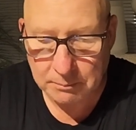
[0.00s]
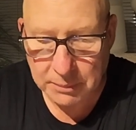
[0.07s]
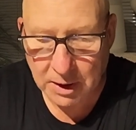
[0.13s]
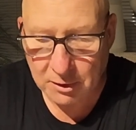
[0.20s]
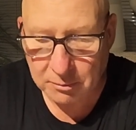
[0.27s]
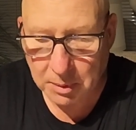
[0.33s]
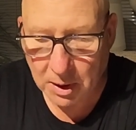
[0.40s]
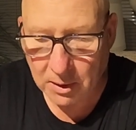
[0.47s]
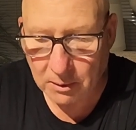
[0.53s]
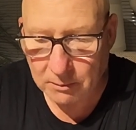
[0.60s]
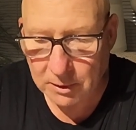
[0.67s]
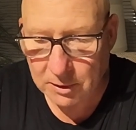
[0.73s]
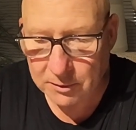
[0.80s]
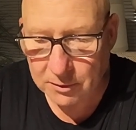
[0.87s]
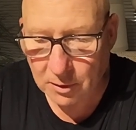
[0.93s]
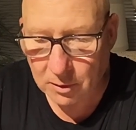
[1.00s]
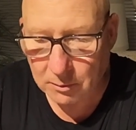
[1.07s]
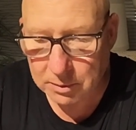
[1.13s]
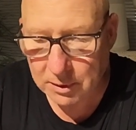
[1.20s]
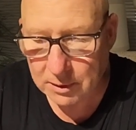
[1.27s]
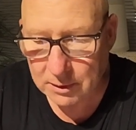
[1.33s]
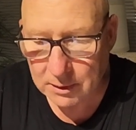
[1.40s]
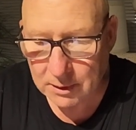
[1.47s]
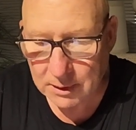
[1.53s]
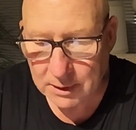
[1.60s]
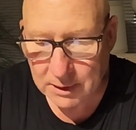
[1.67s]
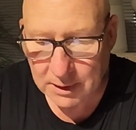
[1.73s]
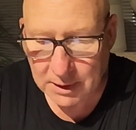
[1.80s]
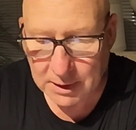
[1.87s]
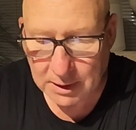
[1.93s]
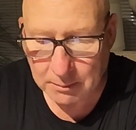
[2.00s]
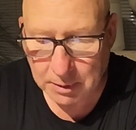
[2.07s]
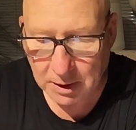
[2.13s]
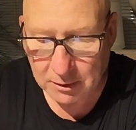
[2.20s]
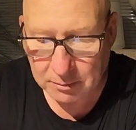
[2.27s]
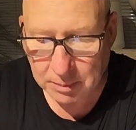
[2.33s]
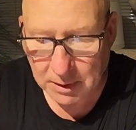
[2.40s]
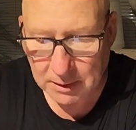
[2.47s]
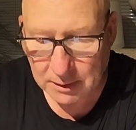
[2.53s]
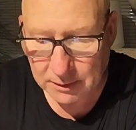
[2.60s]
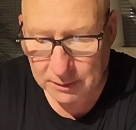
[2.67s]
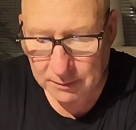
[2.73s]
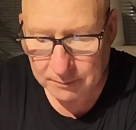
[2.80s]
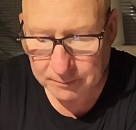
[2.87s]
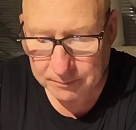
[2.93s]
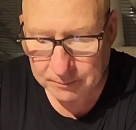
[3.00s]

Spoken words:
plus button on at the top, hit the plus button,